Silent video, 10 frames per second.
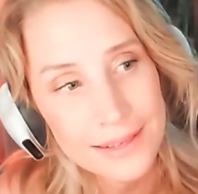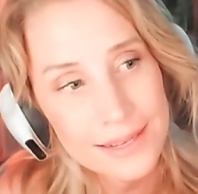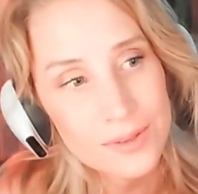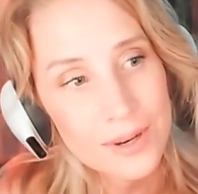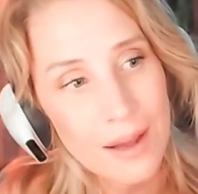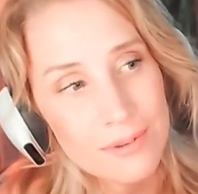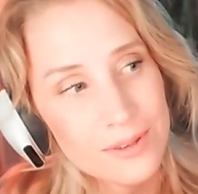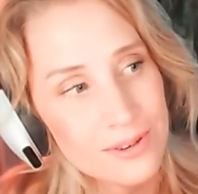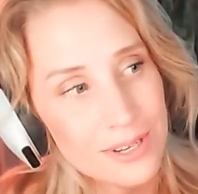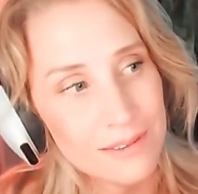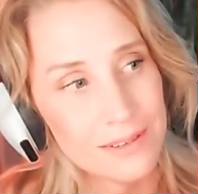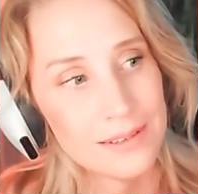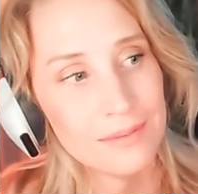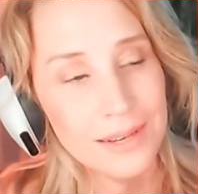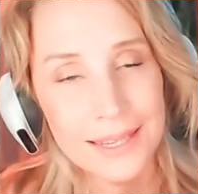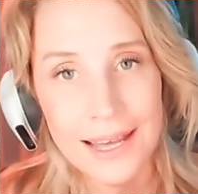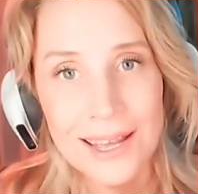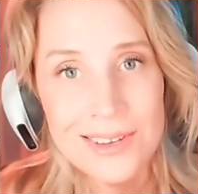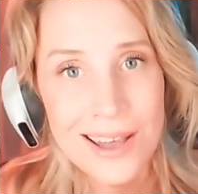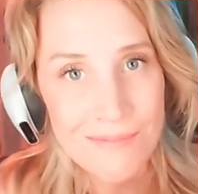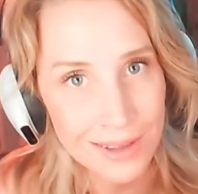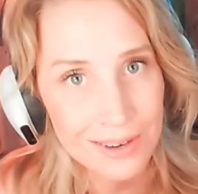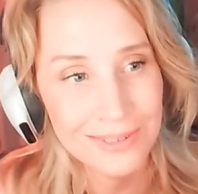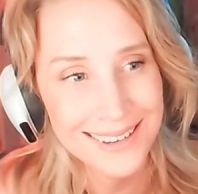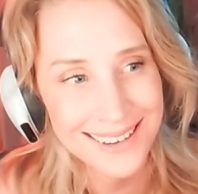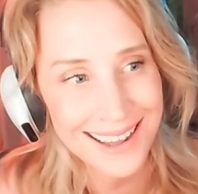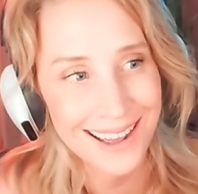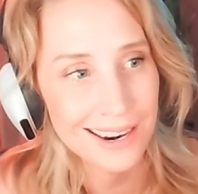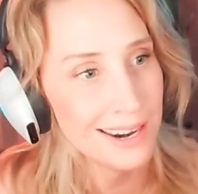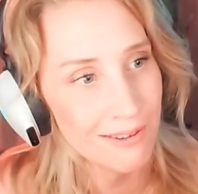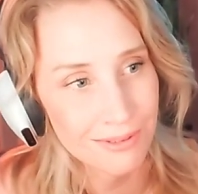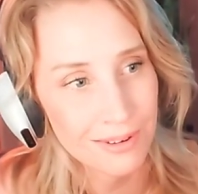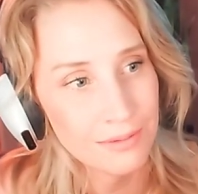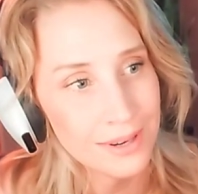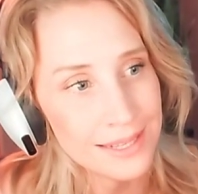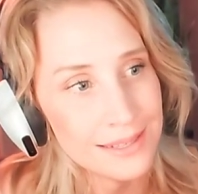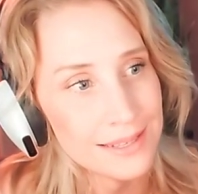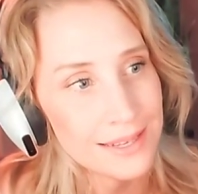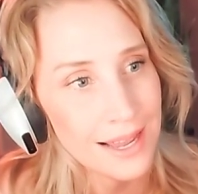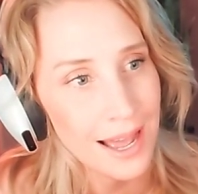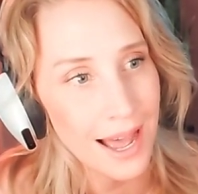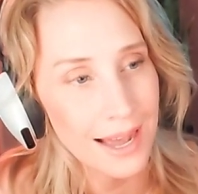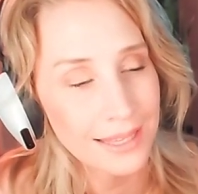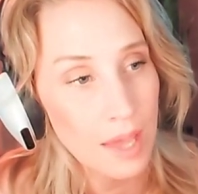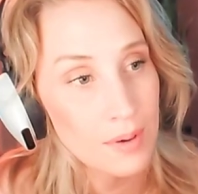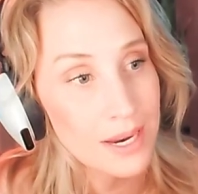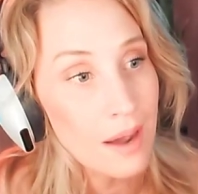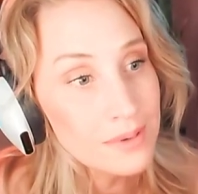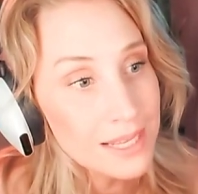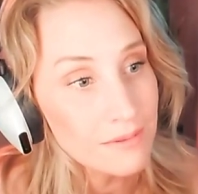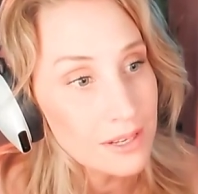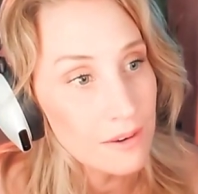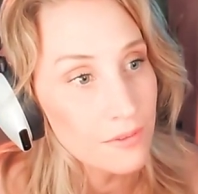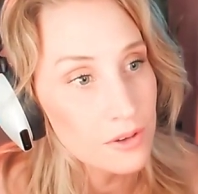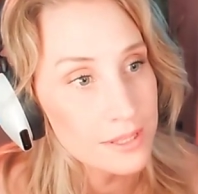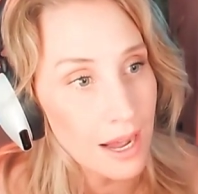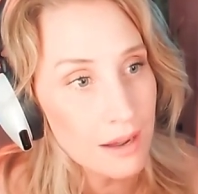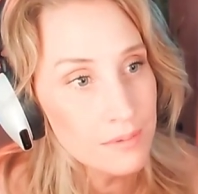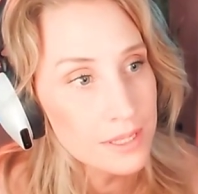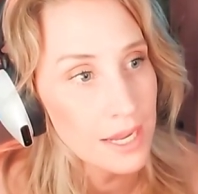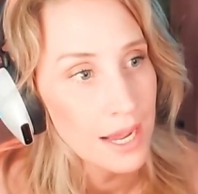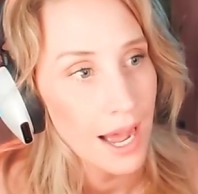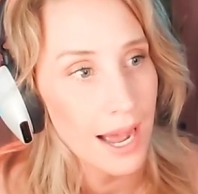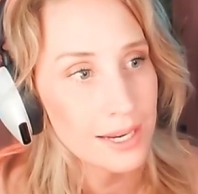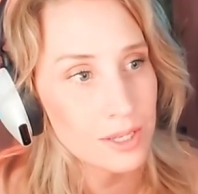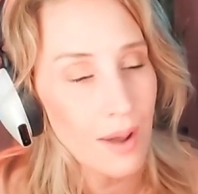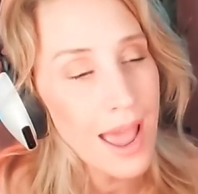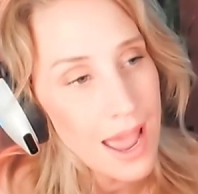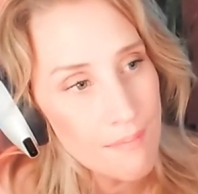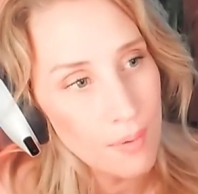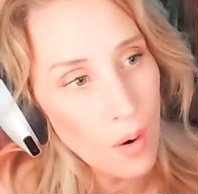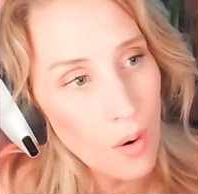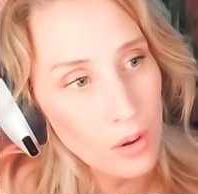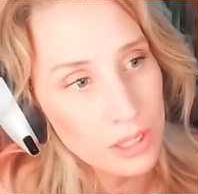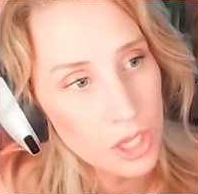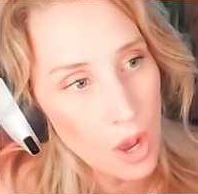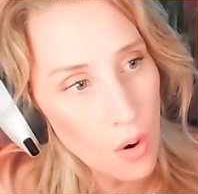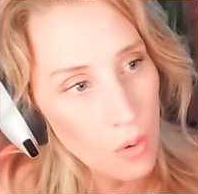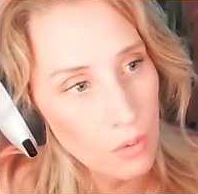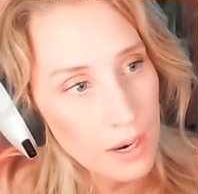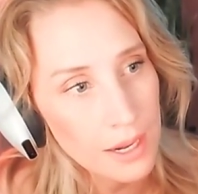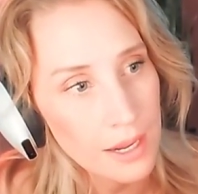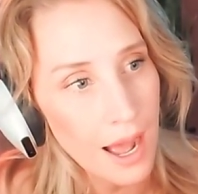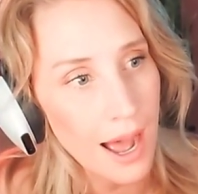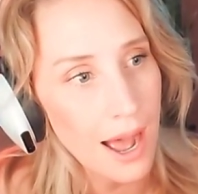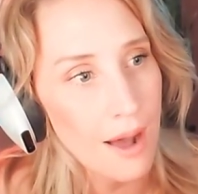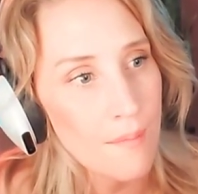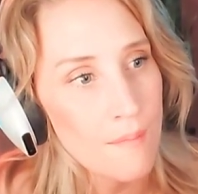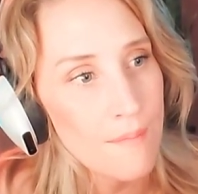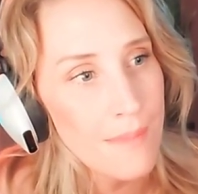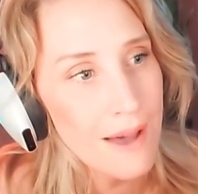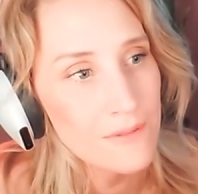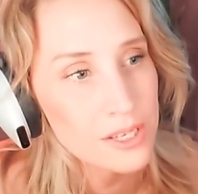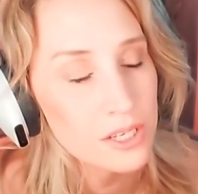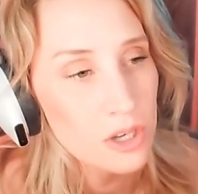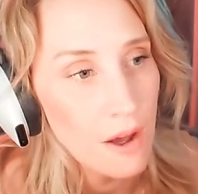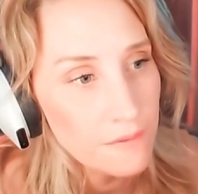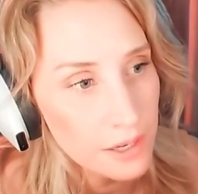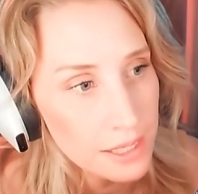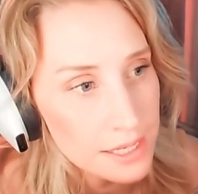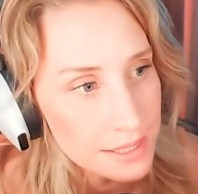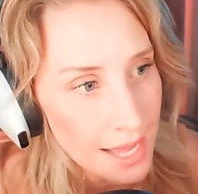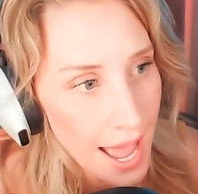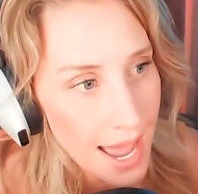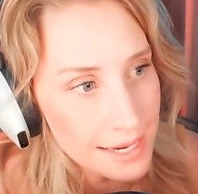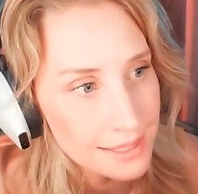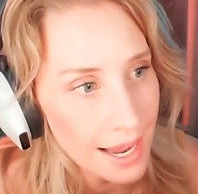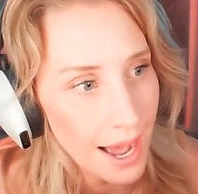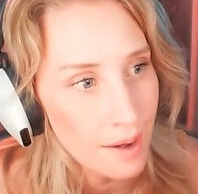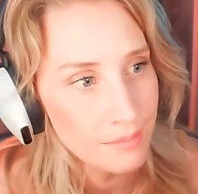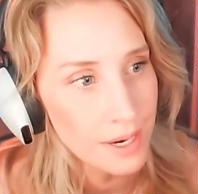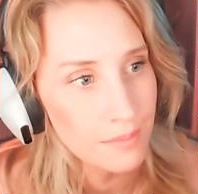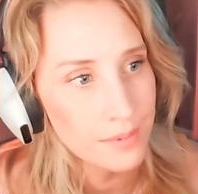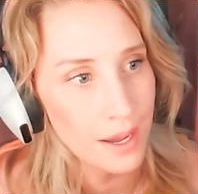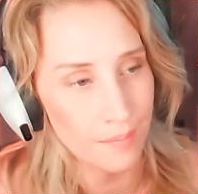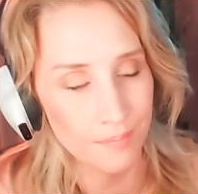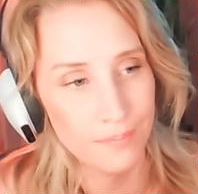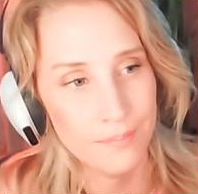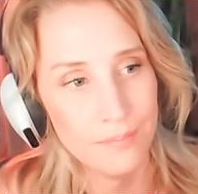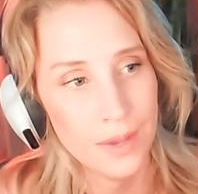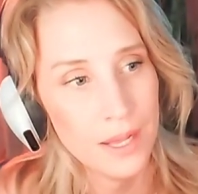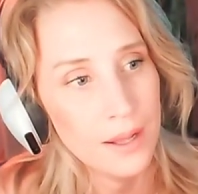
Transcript: So that's what happens when you gift a sub like that. You get me to read it out and everyone wins. KPDubbs gifted a few subs to A. Paul, Yo, Mephistopheles, and Num Num.